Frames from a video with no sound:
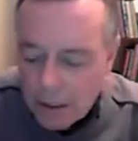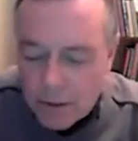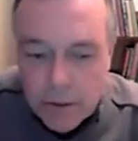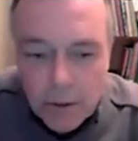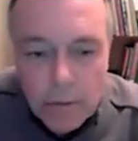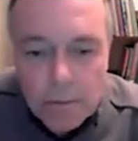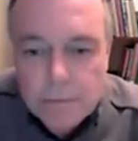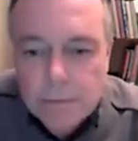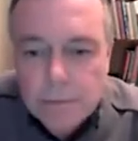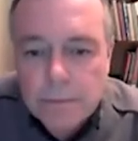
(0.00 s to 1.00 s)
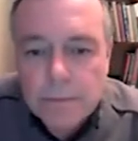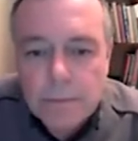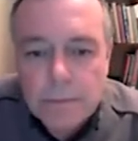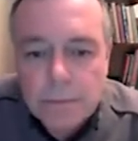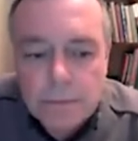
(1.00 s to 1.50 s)
So
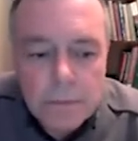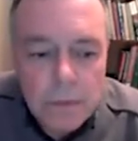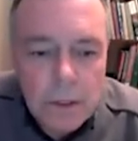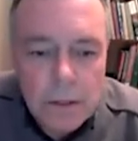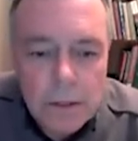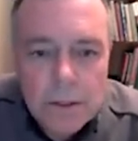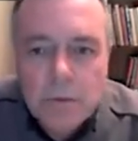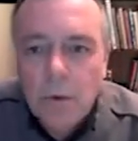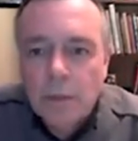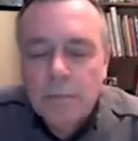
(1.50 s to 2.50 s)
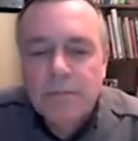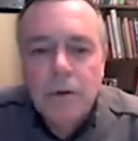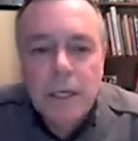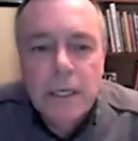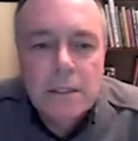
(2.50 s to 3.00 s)
just
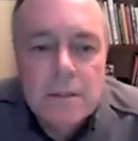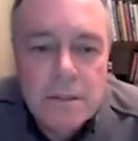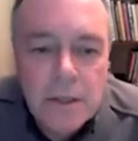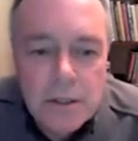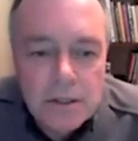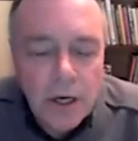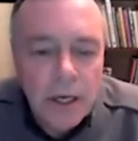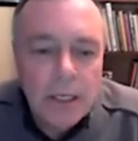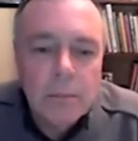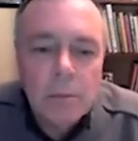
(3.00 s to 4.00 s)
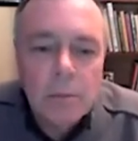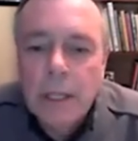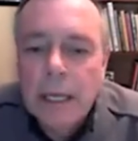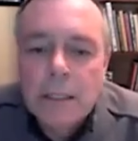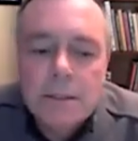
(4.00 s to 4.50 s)
before I start talking about
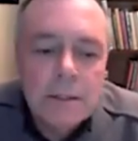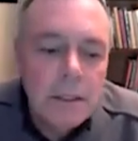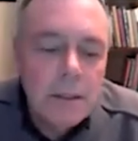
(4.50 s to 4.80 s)
plants,